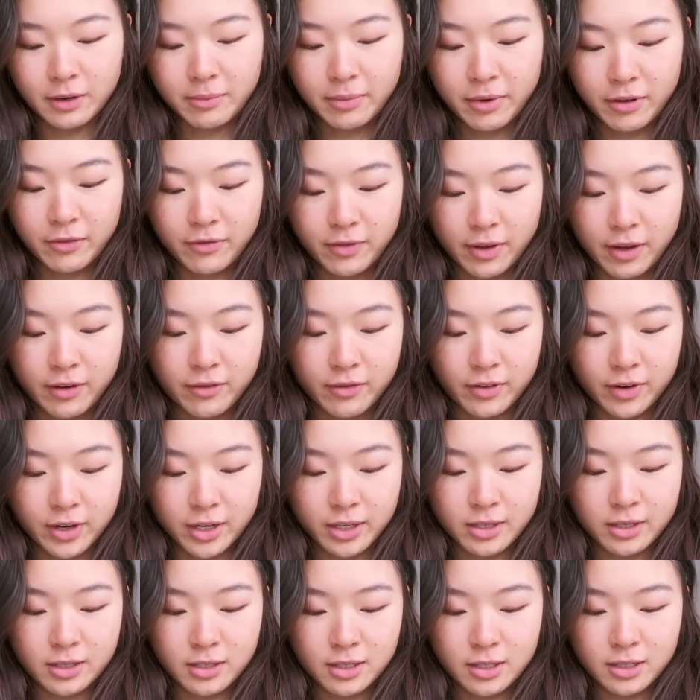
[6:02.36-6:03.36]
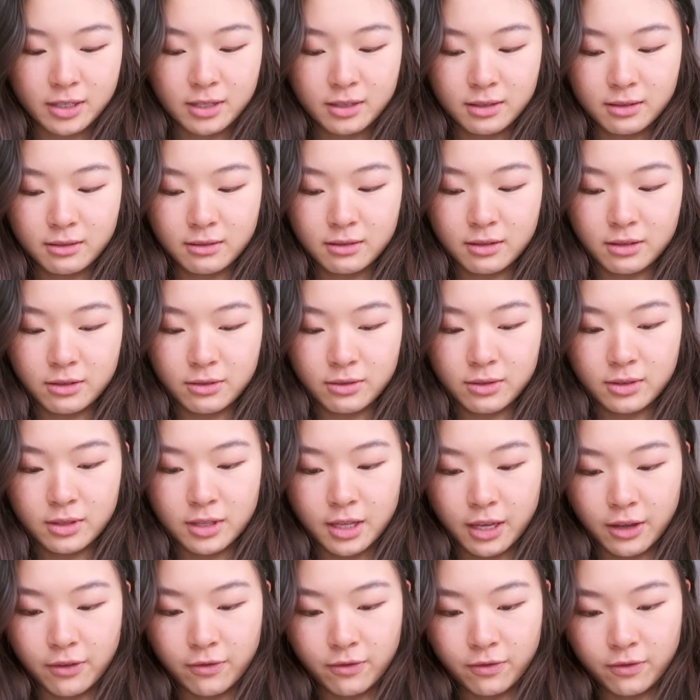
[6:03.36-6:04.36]
one of my favorite loose
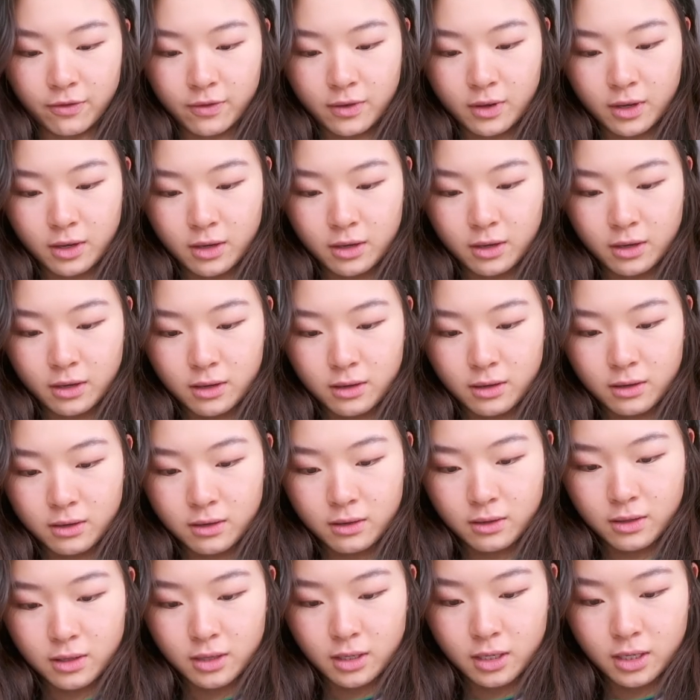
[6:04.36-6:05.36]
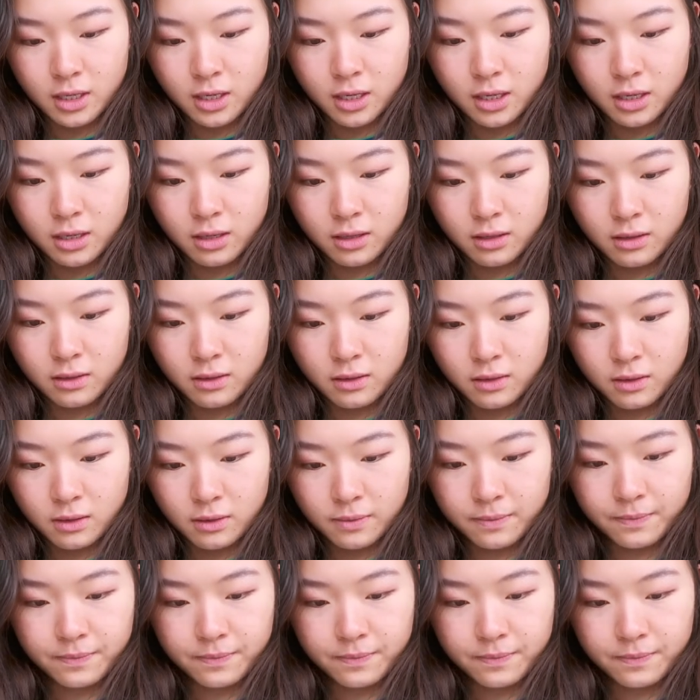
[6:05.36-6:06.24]
leaf teas.